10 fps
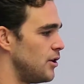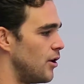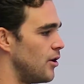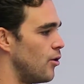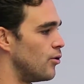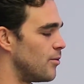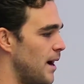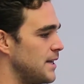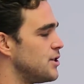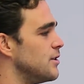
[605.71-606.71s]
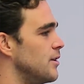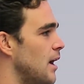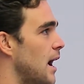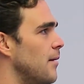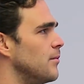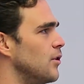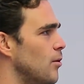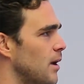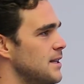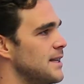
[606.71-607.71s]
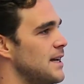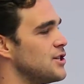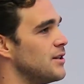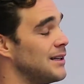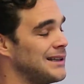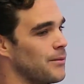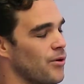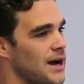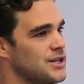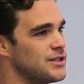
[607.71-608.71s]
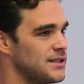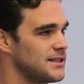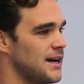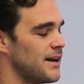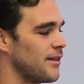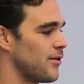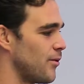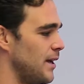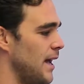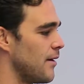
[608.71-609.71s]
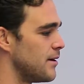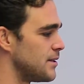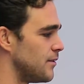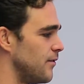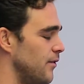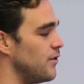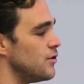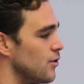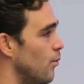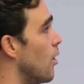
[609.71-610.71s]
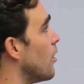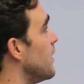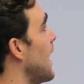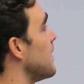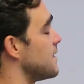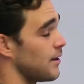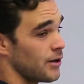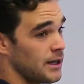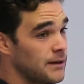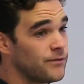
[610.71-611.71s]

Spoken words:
automation, globalisation, collaboration, these kind of three areas of the future of work and how's it going to